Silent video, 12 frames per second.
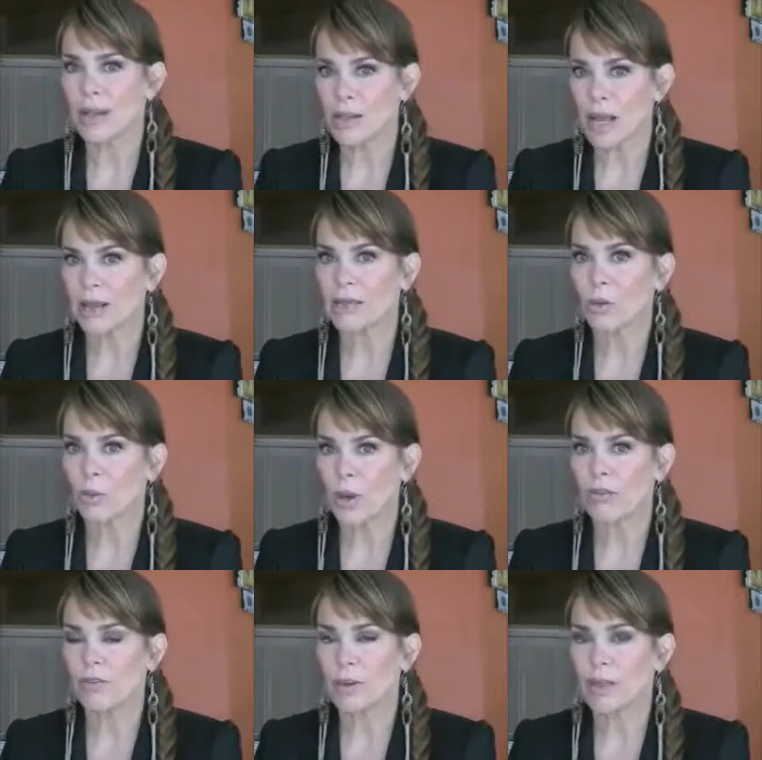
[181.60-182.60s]
my clients
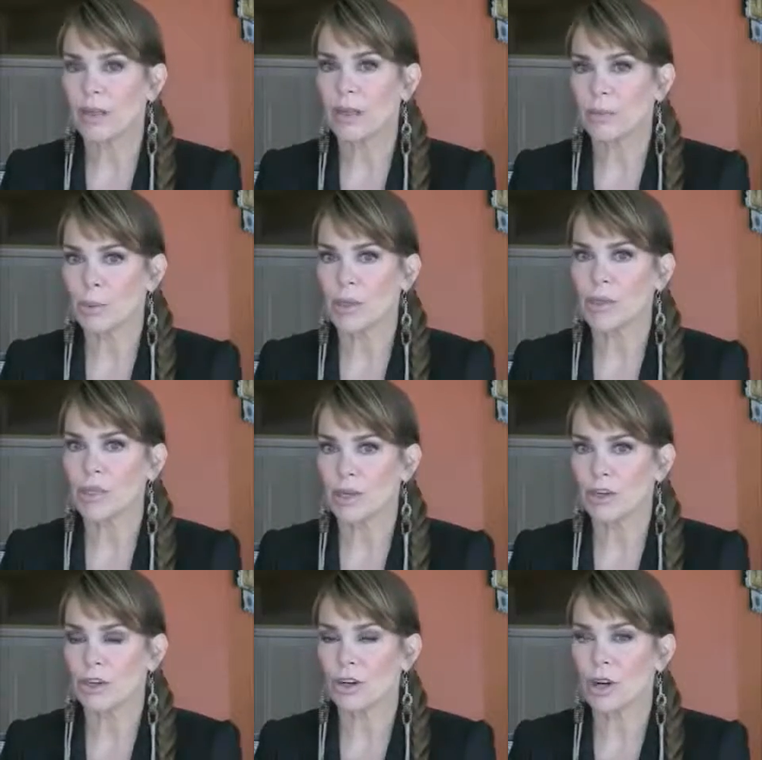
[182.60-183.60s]
away from the lip
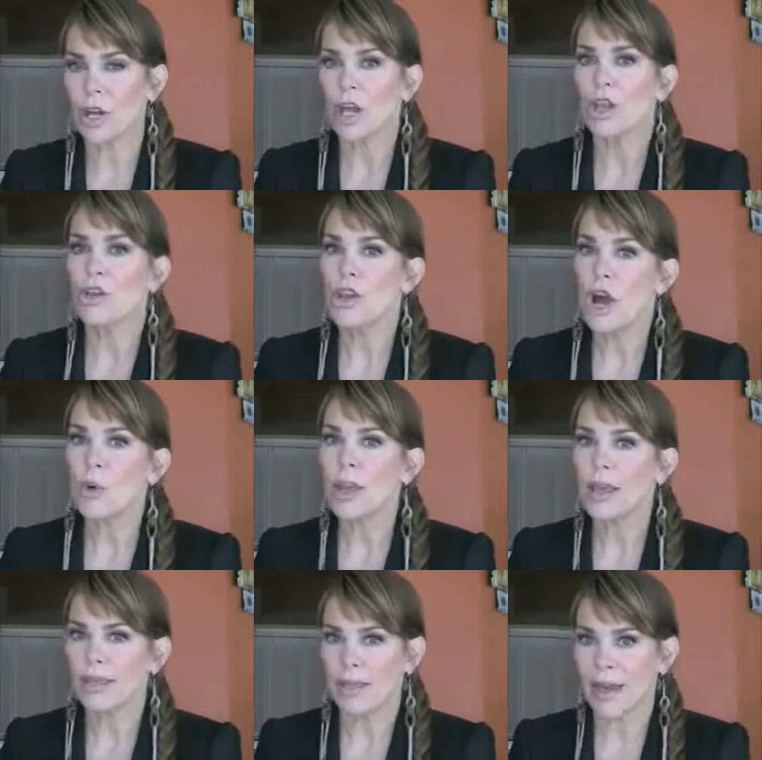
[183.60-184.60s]
procedure,
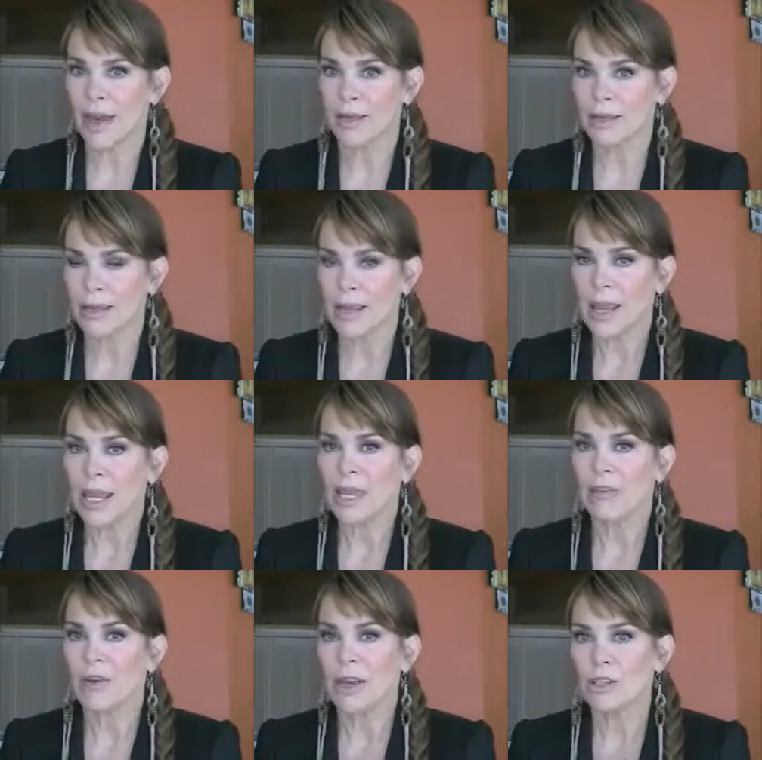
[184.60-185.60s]
knowing that
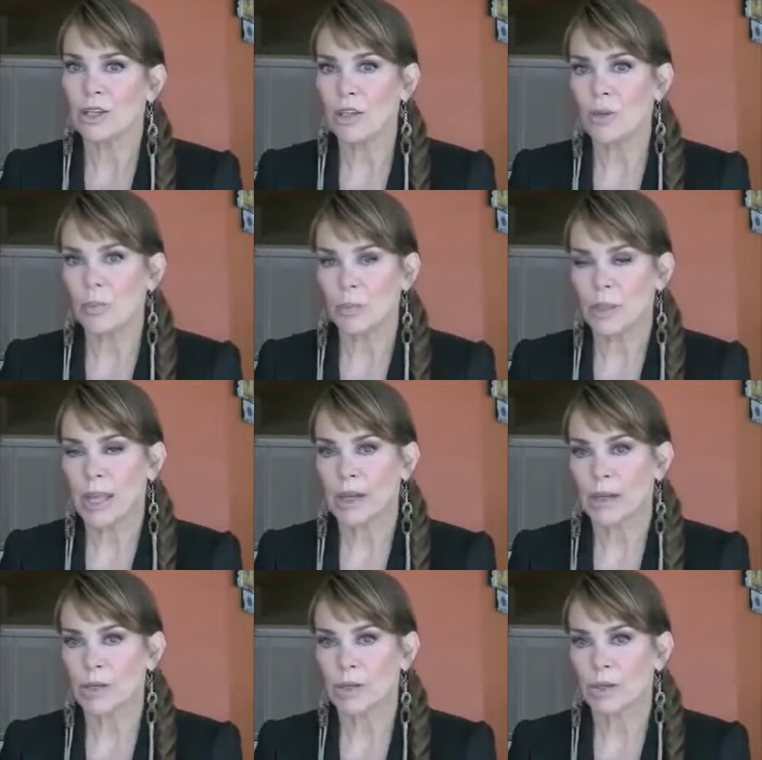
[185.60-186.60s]
if I do
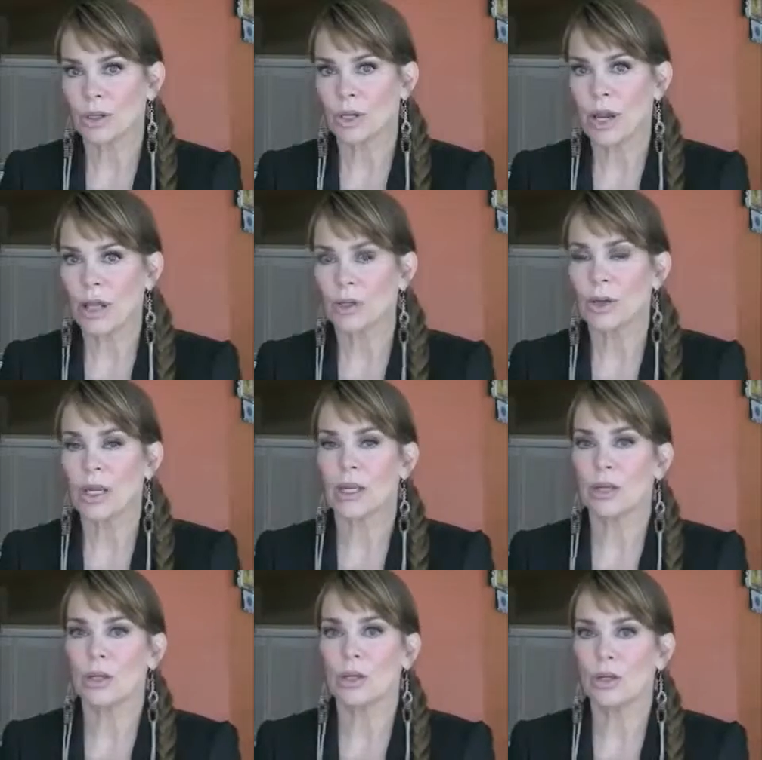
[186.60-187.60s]
implant a certain color,
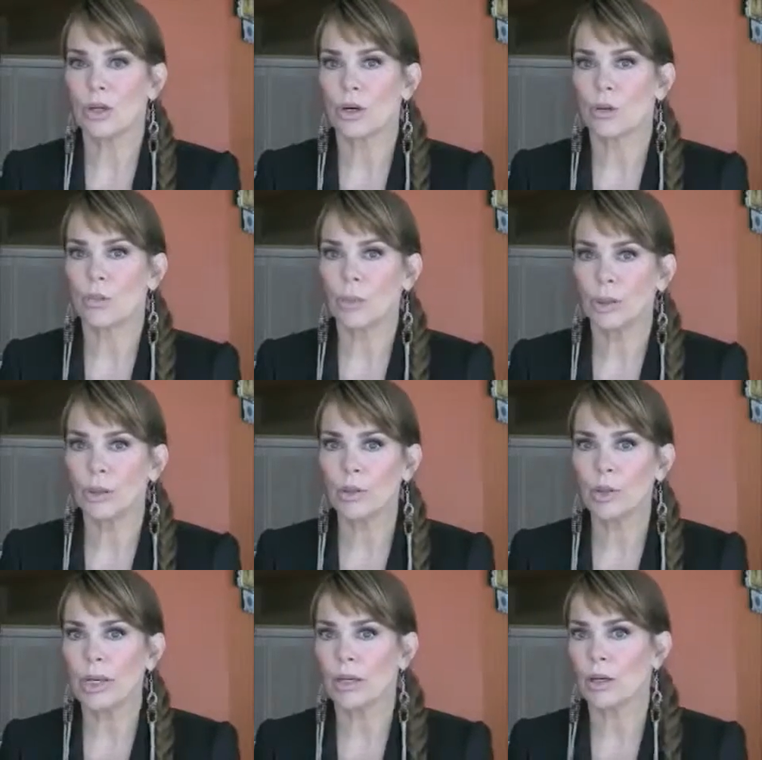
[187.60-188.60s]
it could turn
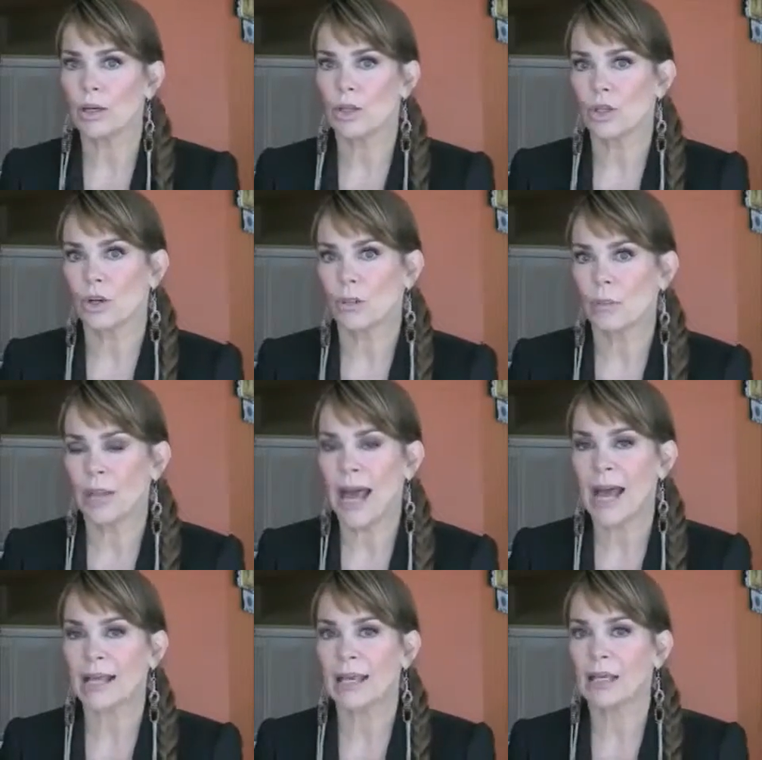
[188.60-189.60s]
blue, it could turn
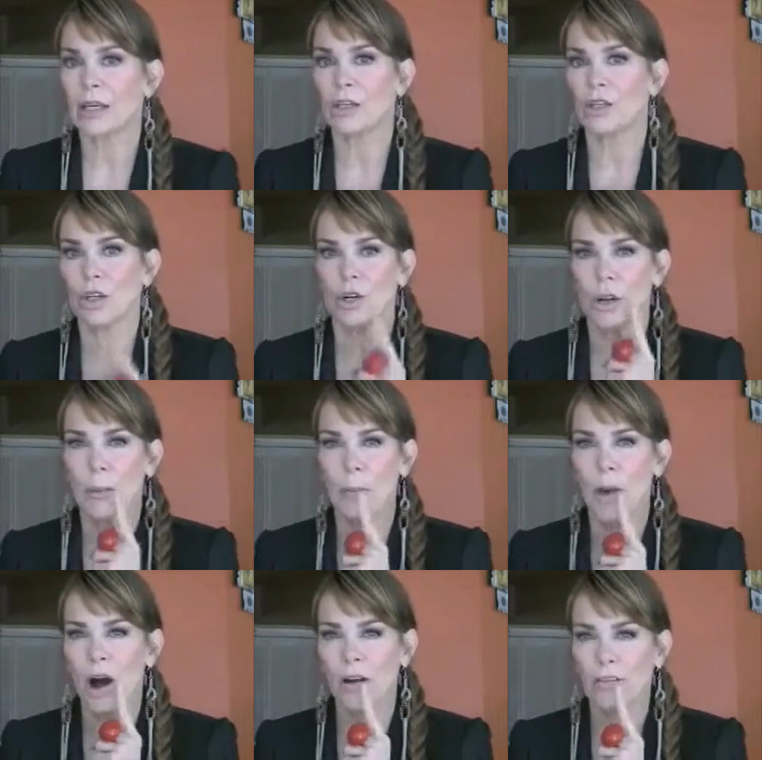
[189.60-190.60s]
black, it could turn a
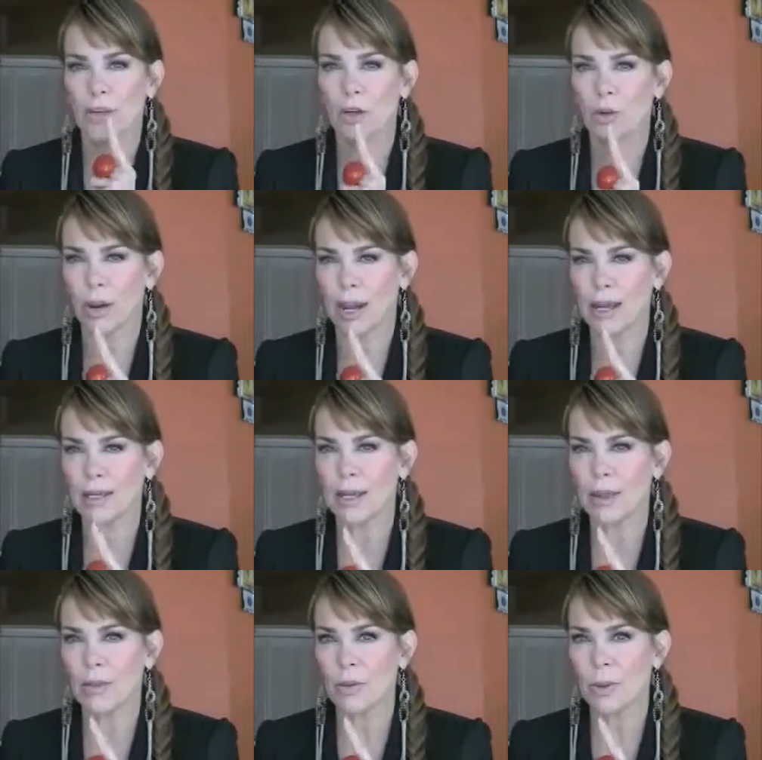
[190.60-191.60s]
mauvey gray
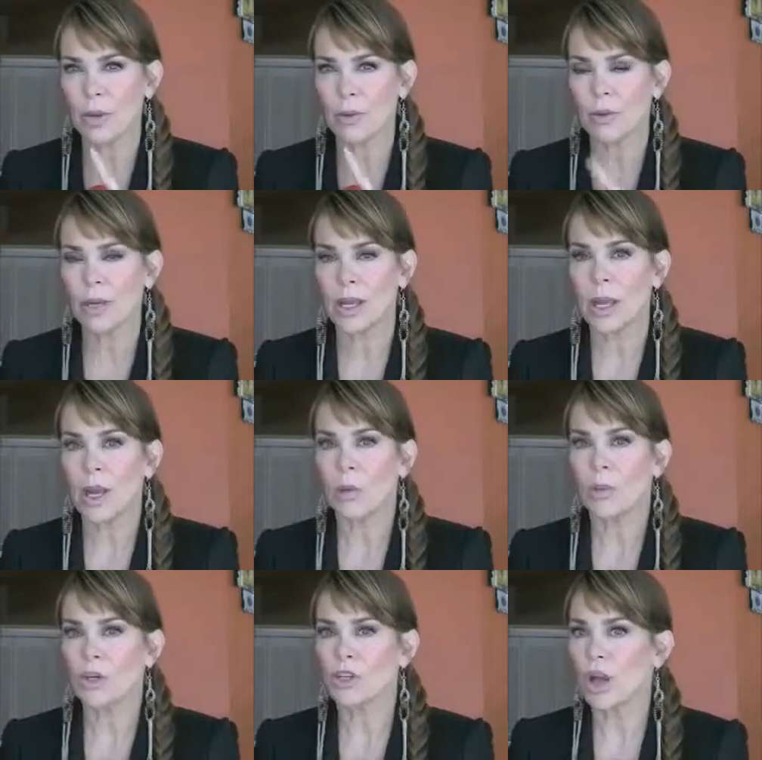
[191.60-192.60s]
down the road,
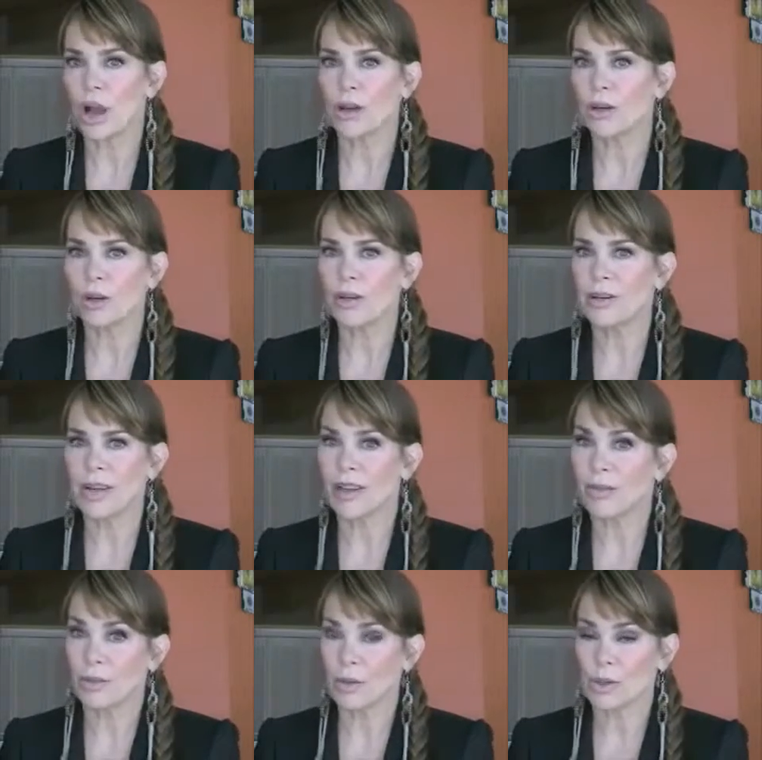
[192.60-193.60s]
which are
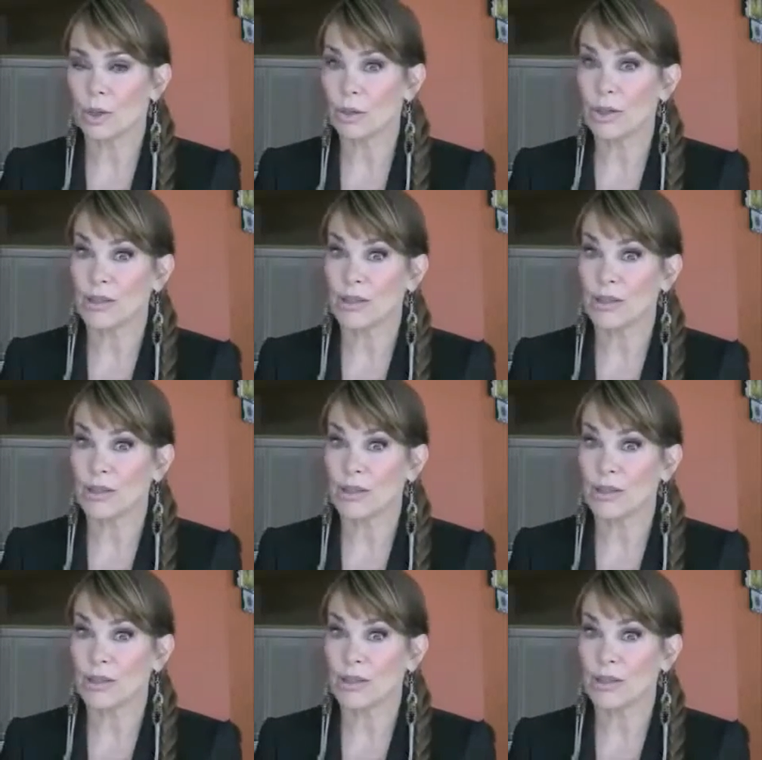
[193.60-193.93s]
none of those are